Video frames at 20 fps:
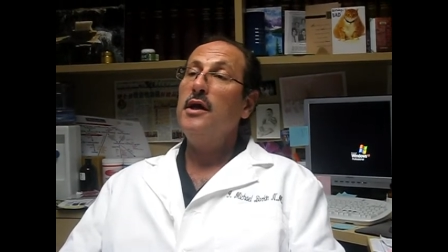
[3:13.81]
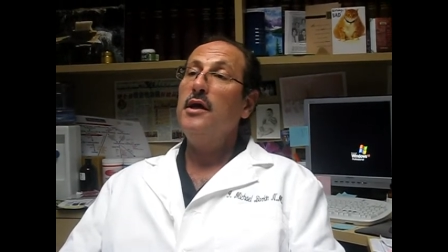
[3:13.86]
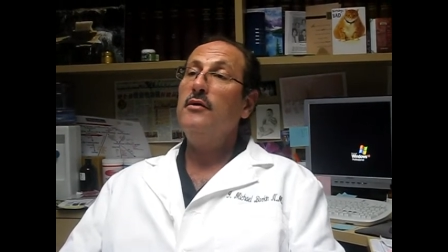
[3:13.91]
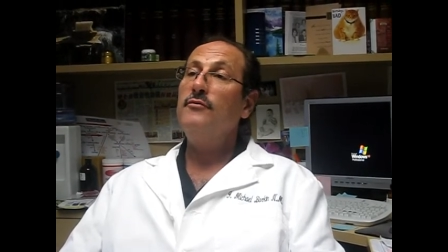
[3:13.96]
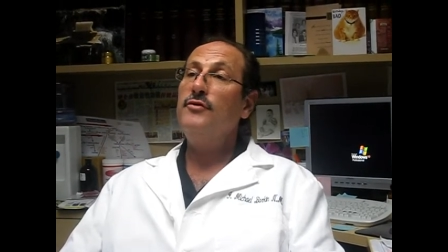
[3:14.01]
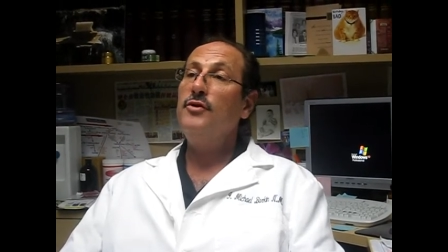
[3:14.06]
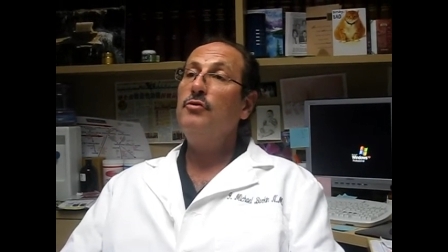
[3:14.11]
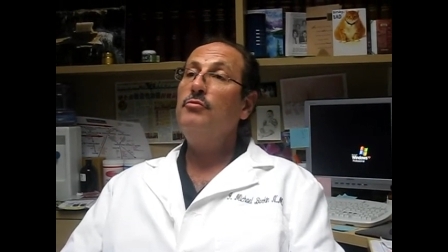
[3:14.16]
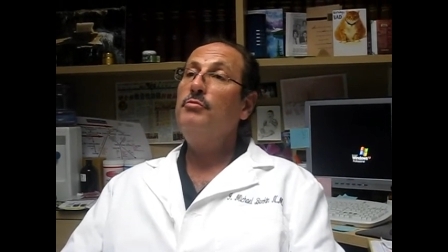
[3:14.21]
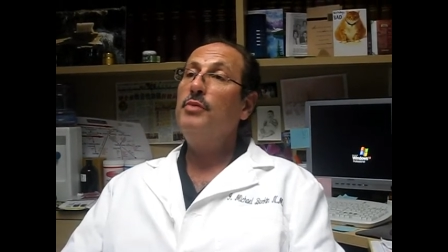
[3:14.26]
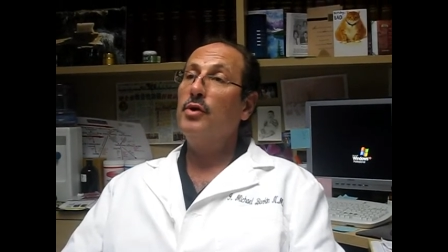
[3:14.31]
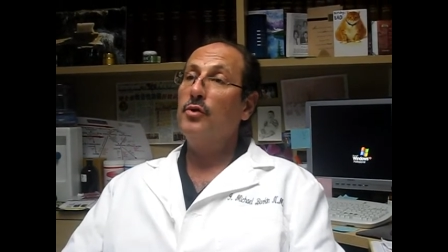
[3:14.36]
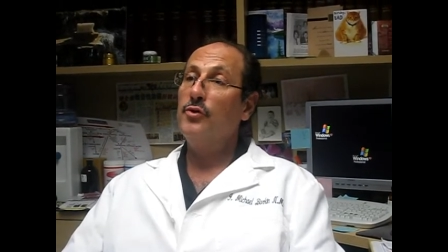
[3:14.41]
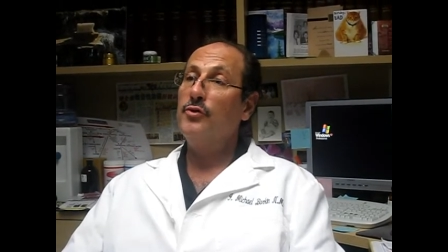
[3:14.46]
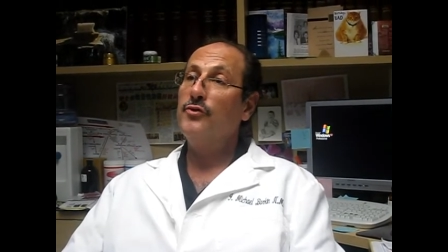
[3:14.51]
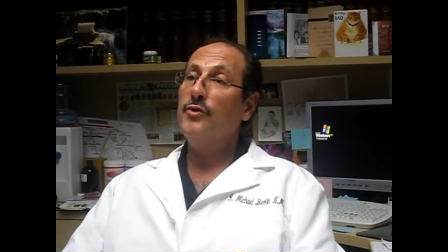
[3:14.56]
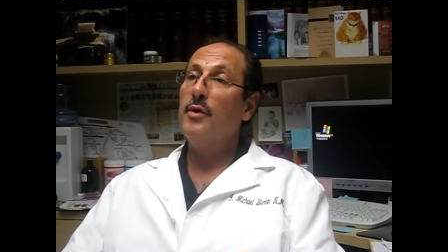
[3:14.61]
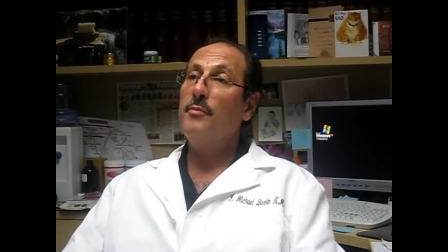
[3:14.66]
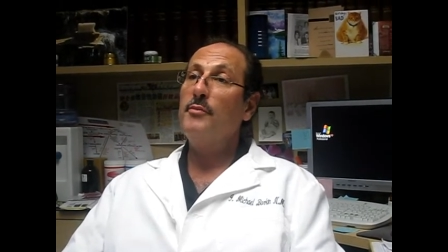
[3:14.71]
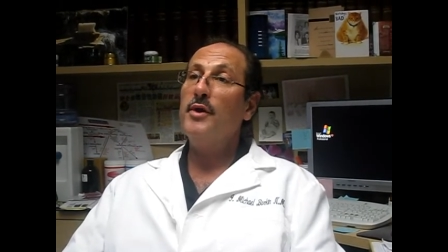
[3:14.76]
If you
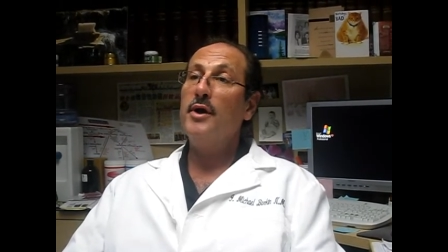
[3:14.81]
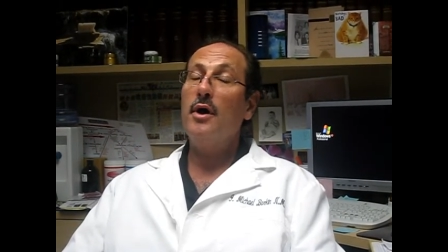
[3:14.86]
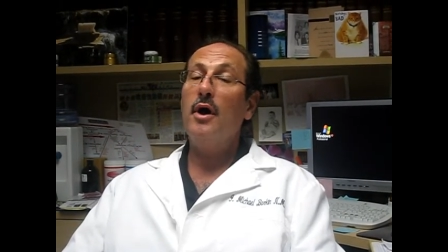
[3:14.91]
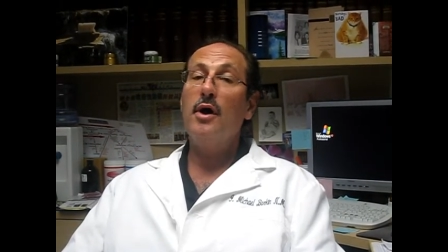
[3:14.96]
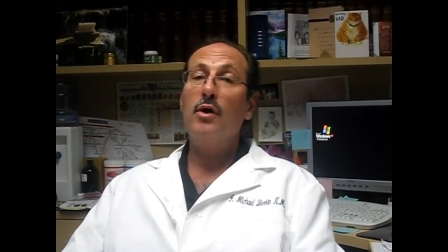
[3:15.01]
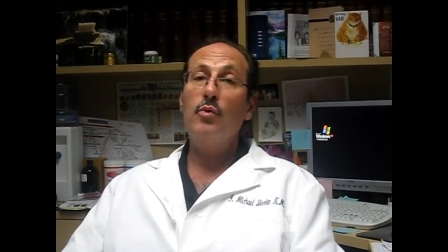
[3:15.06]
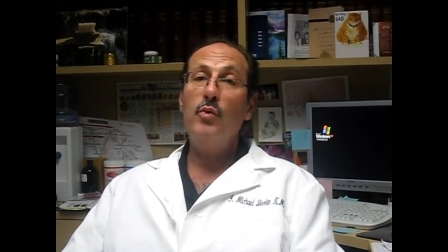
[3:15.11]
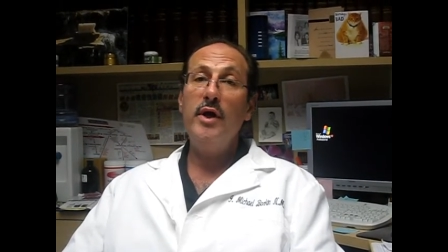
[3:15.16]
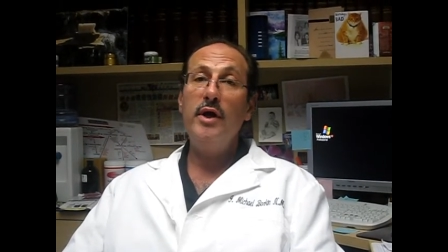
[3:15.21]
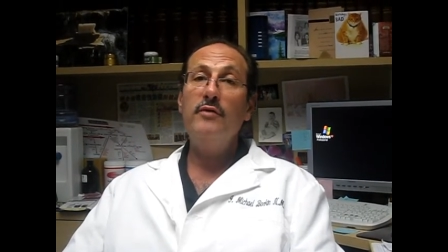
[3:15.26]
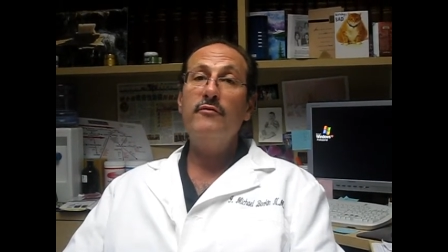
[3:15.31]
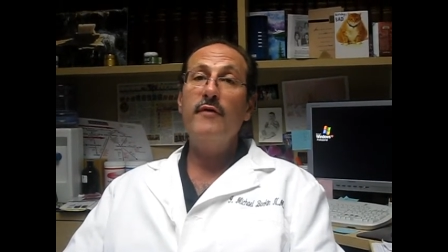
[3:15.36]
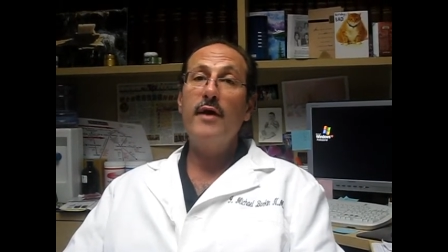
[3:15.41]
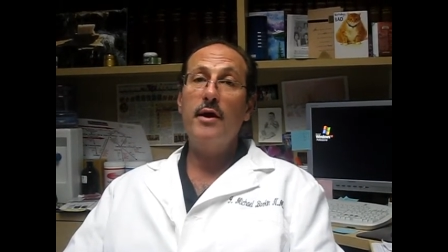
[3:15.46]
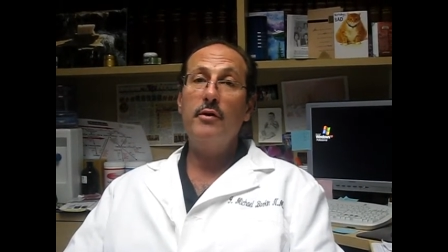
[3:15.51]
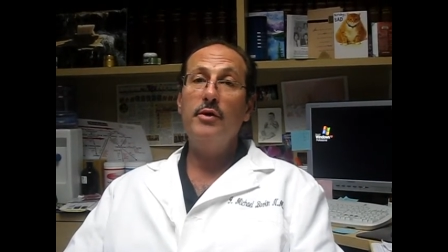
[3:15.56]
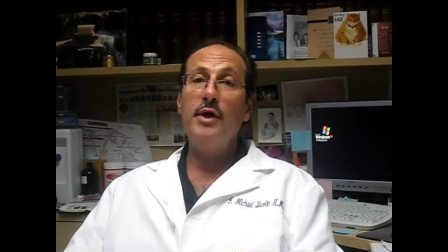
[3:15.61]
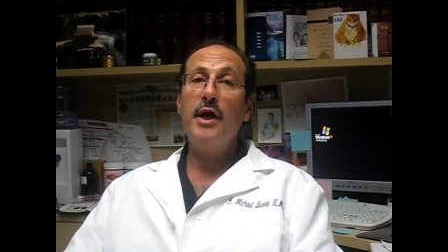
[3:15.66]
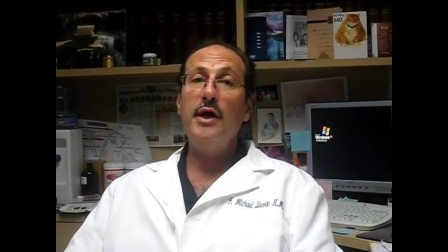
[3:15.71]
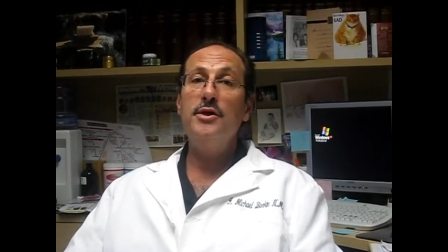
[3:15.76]
build something on a weak
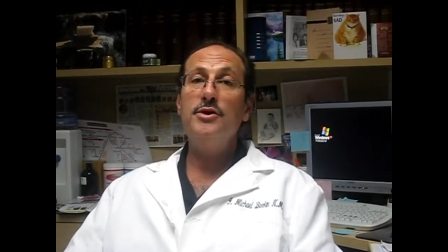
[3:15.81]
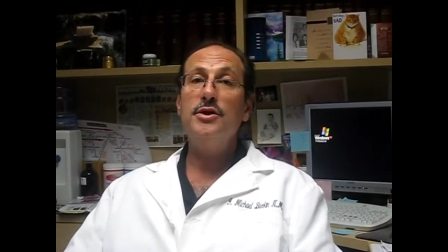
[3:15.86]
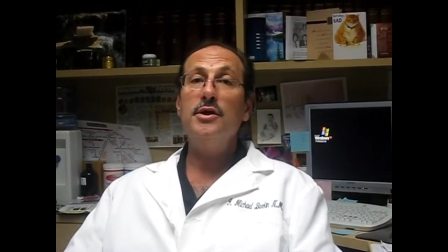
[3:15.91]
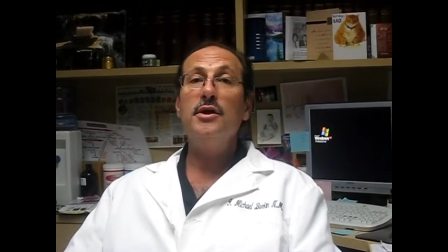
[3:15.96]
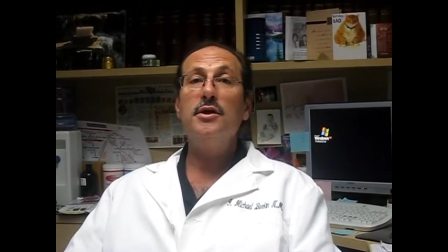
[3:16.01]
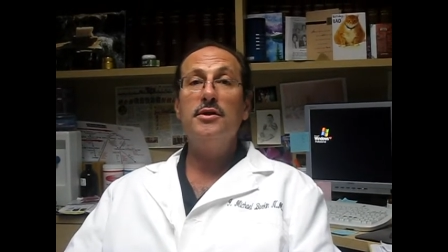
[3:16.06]
foundation,